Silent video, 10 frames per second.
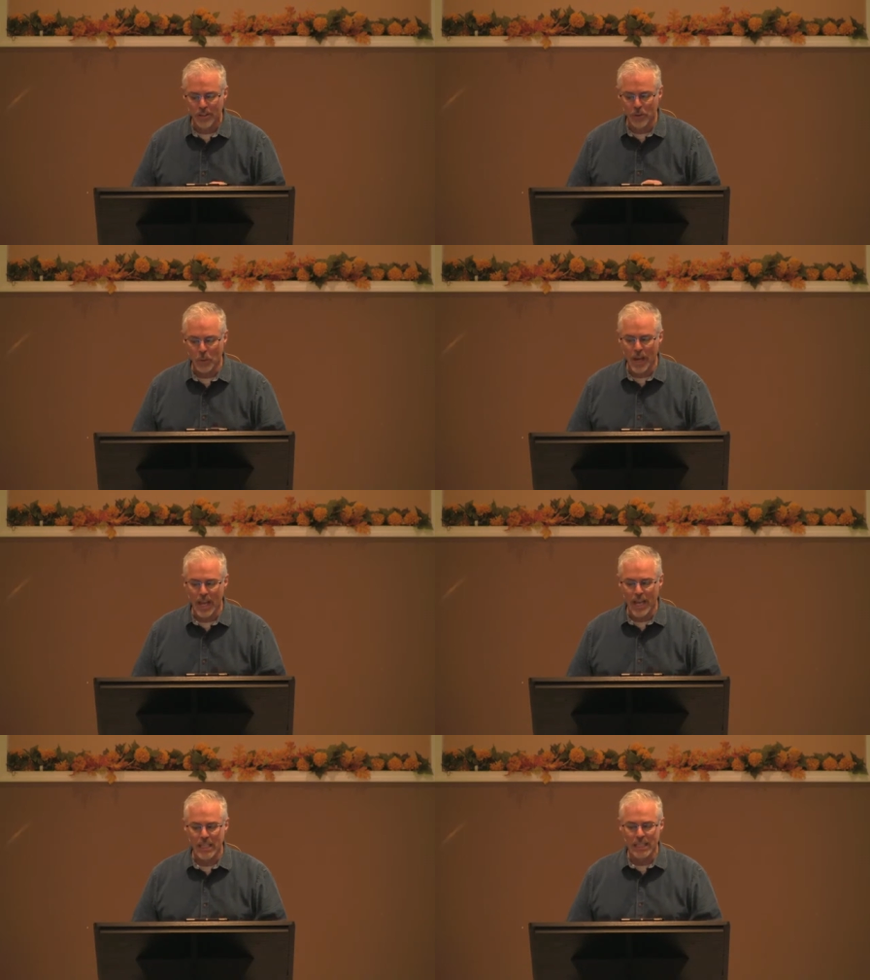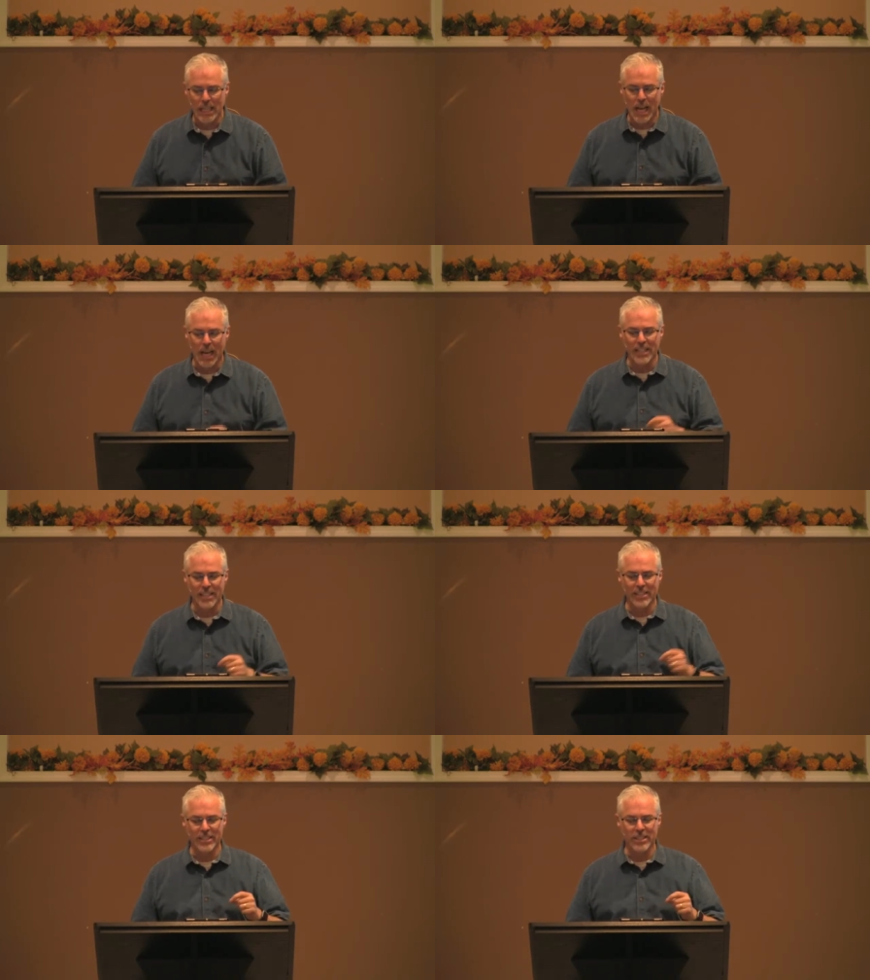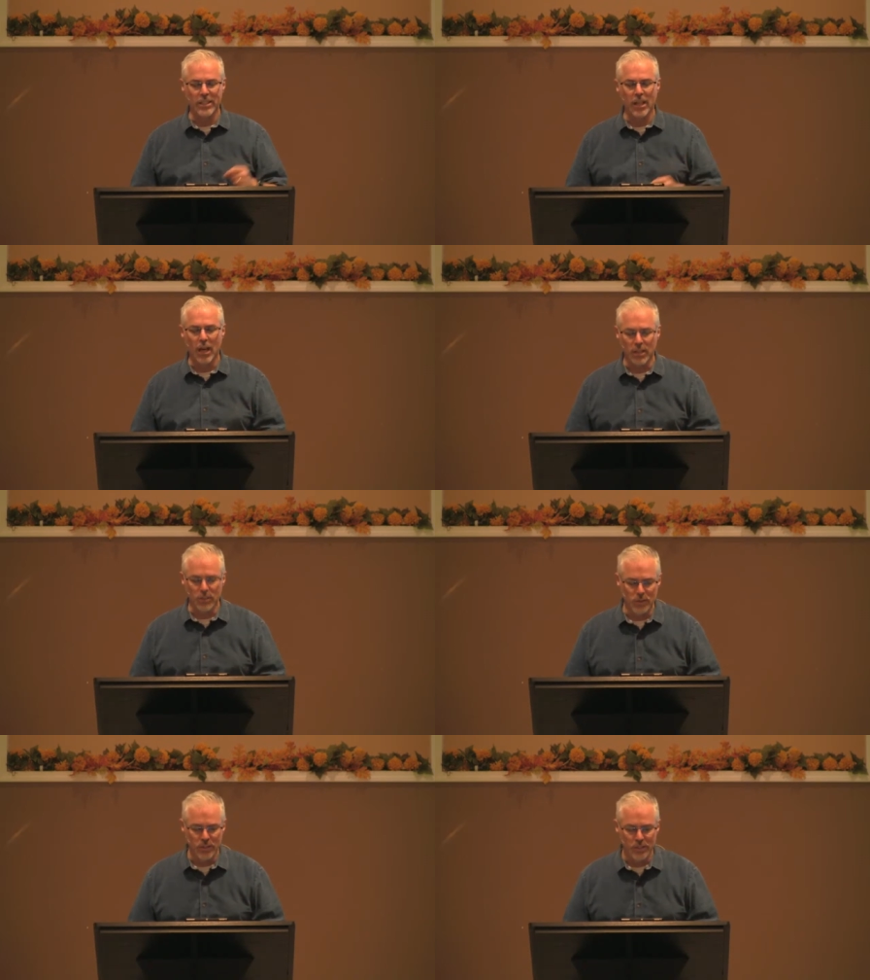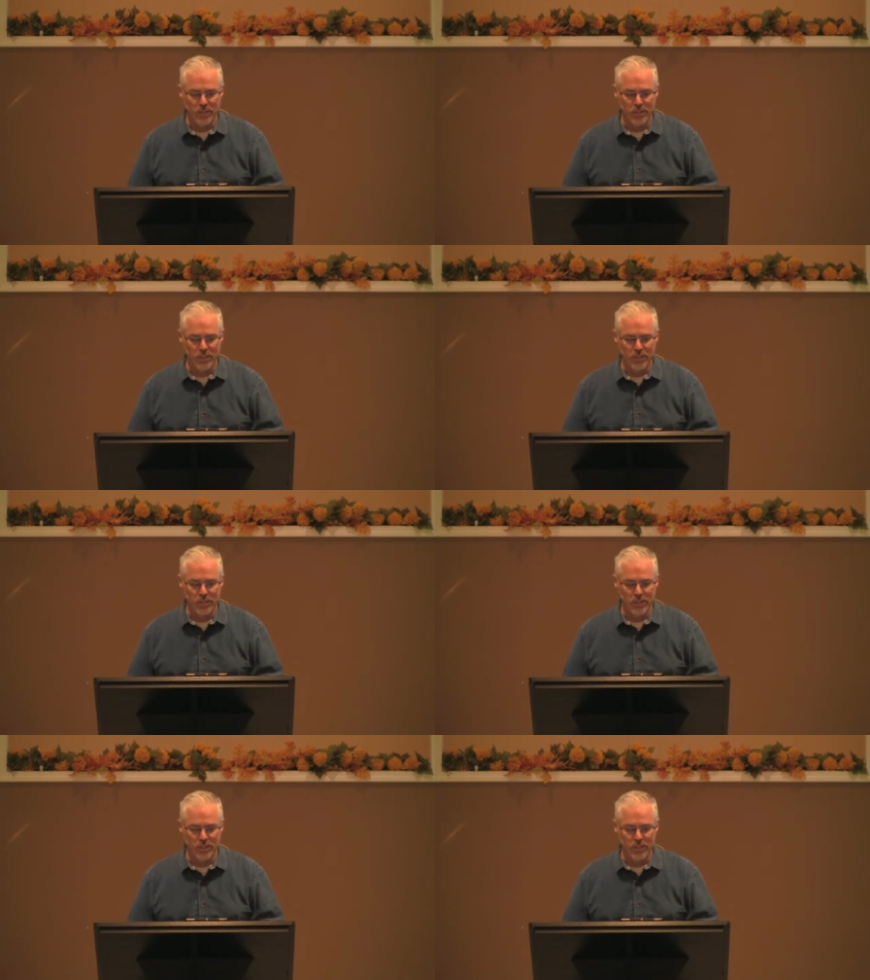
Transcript: the way God does.